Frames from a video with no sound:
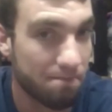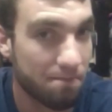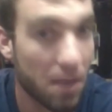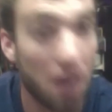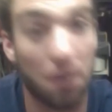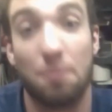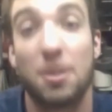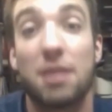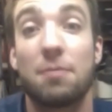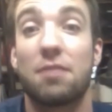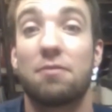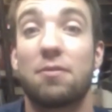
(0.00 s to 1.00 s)
oh, me and
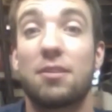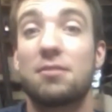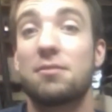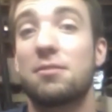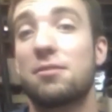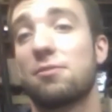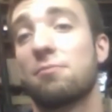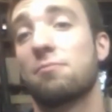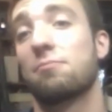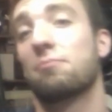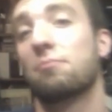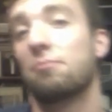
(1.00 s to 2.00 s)
my friends,
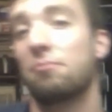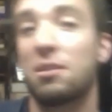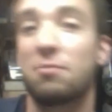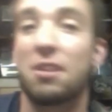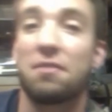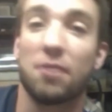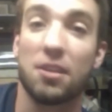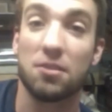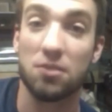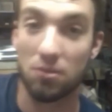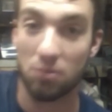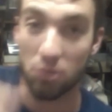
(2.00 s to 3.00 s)

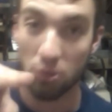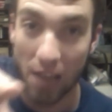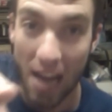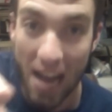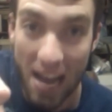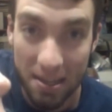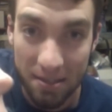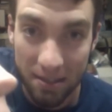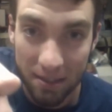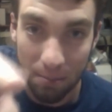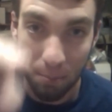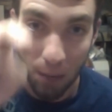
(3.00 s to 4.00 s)
you
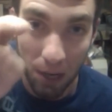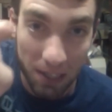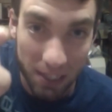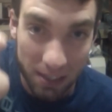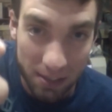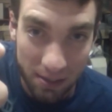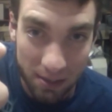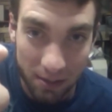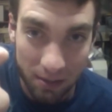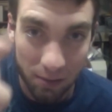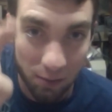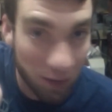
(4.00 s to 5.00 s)
guys,
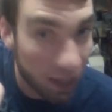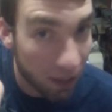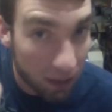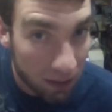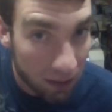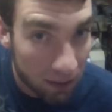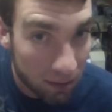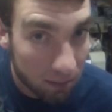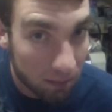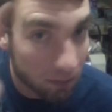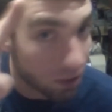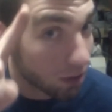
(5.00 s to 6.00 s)
Marcus, Phil,
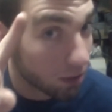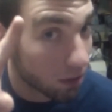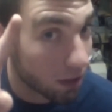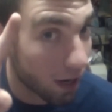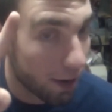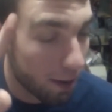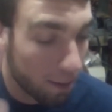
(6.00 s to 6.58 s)
you know who you are.